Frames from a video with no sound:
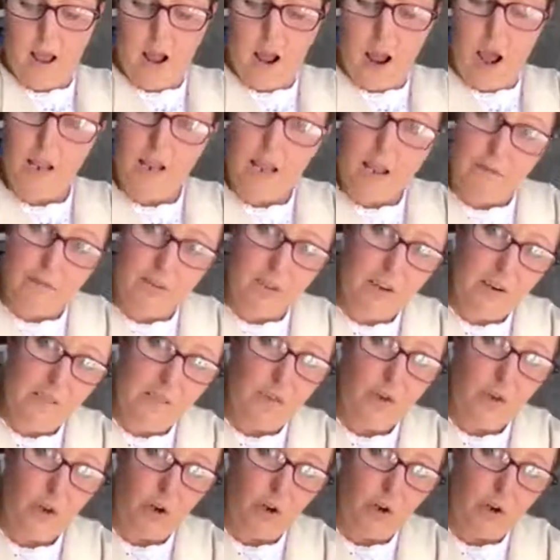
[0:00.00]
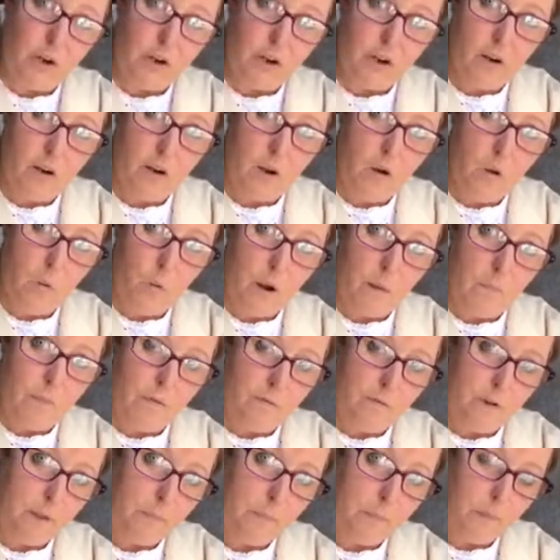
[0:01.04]
I'll have to have a look when my
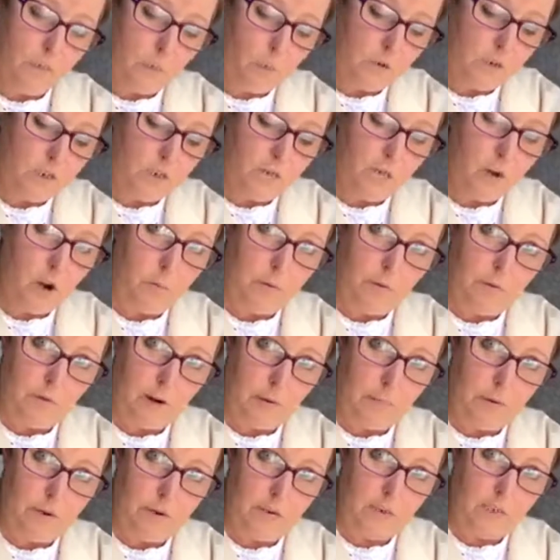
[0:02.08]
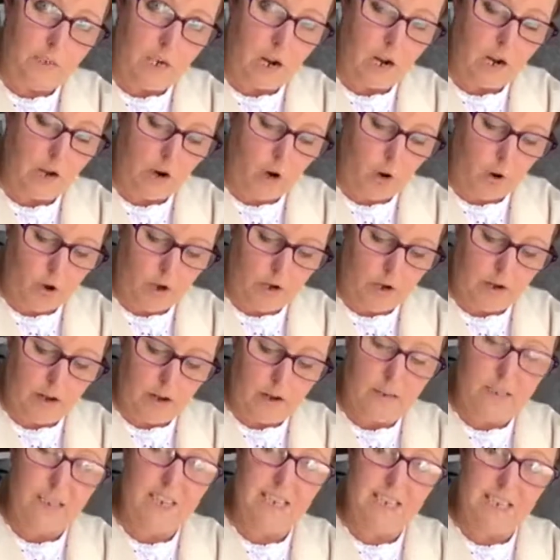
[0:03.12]
fabric, once I've got my fabric and start cutting
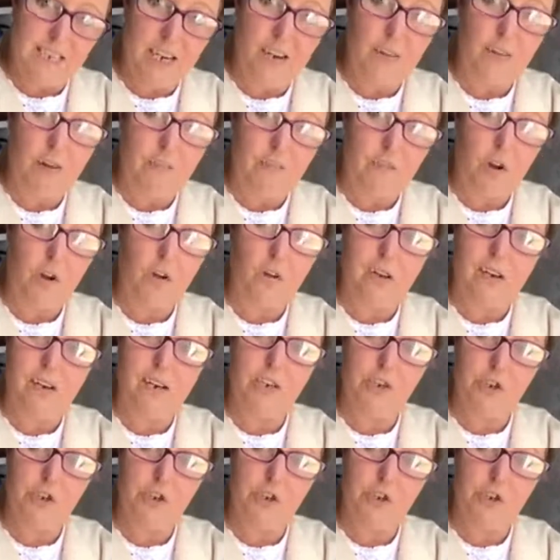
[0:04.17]
to see if I've got any